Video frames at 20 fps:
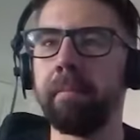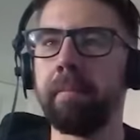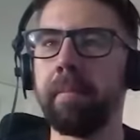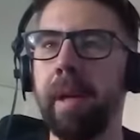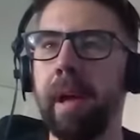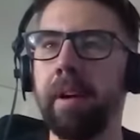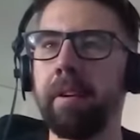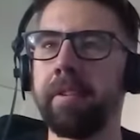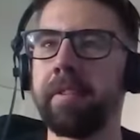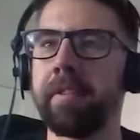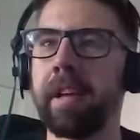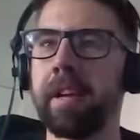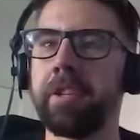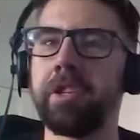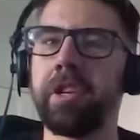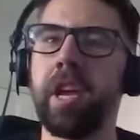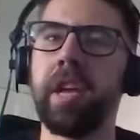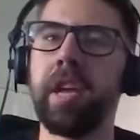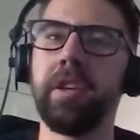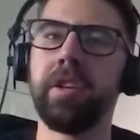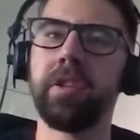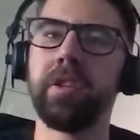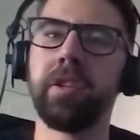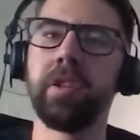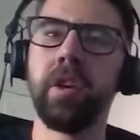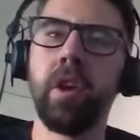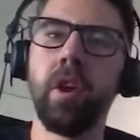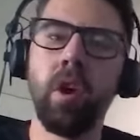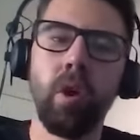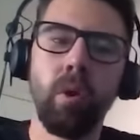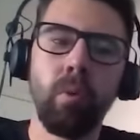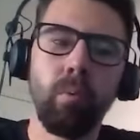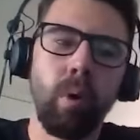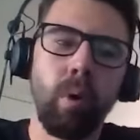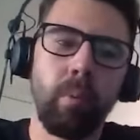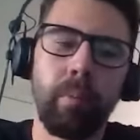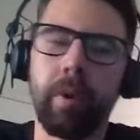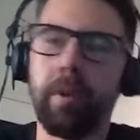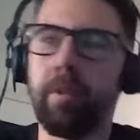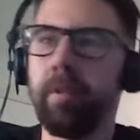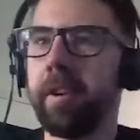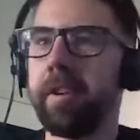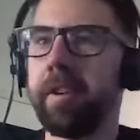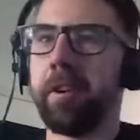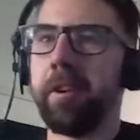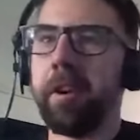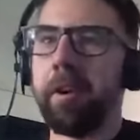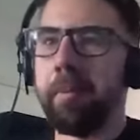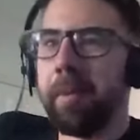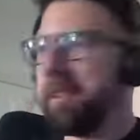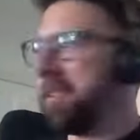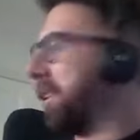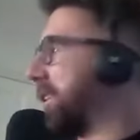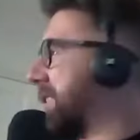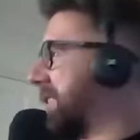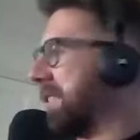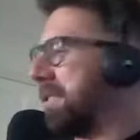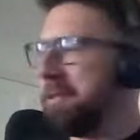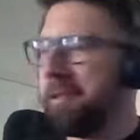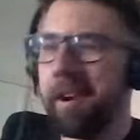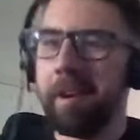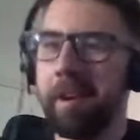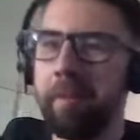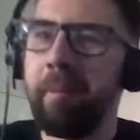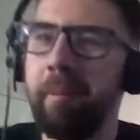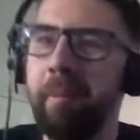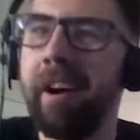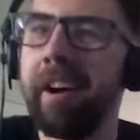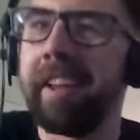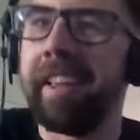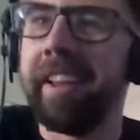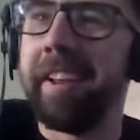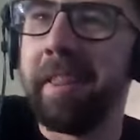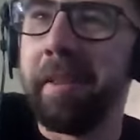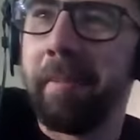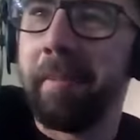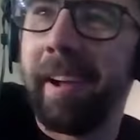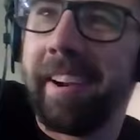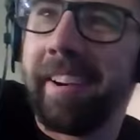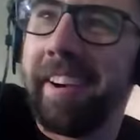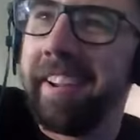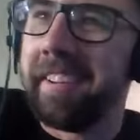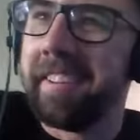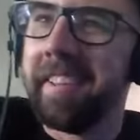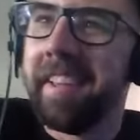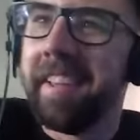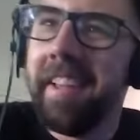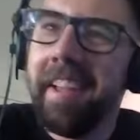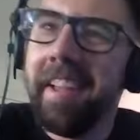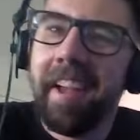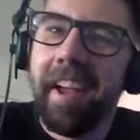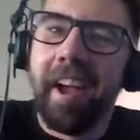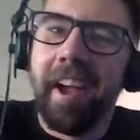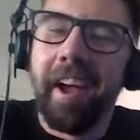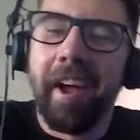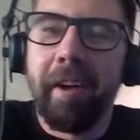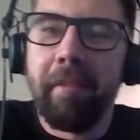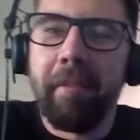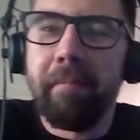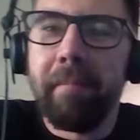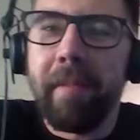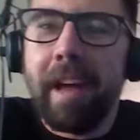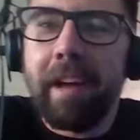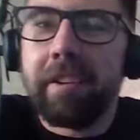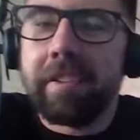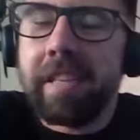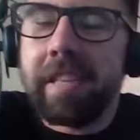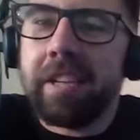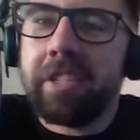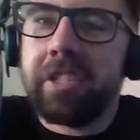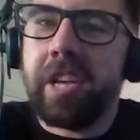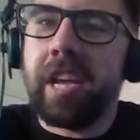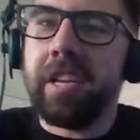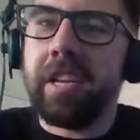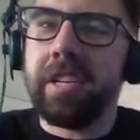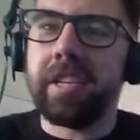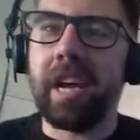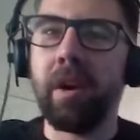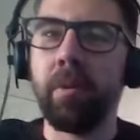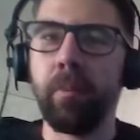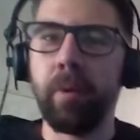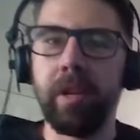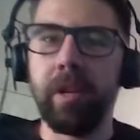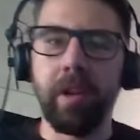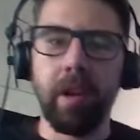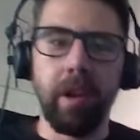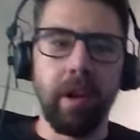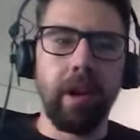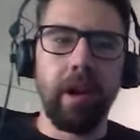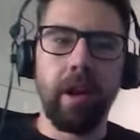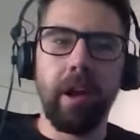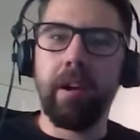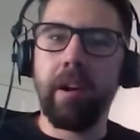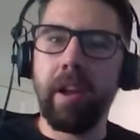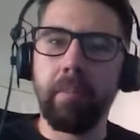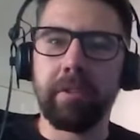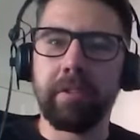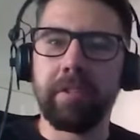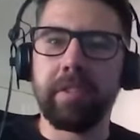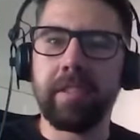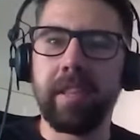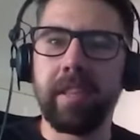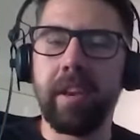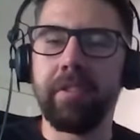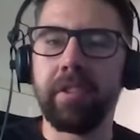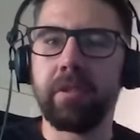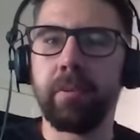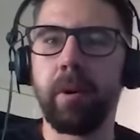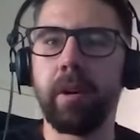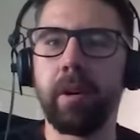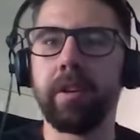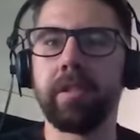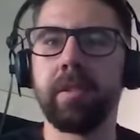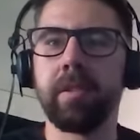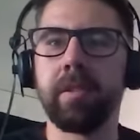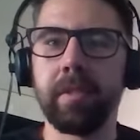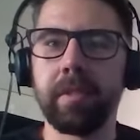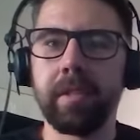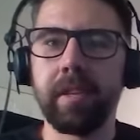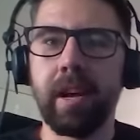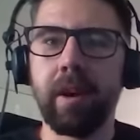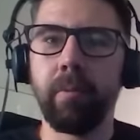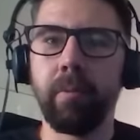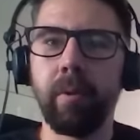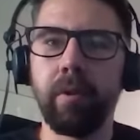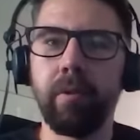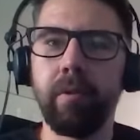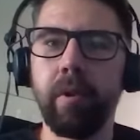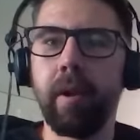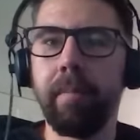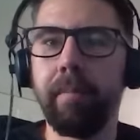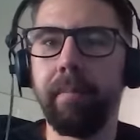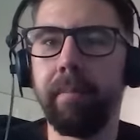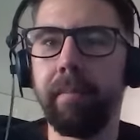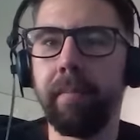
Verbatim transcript: how does that change what we're, uh, sorry, my dogs are barking in the background. Um, how does that change how we uh, are able to deliver to our customers and how we're, um,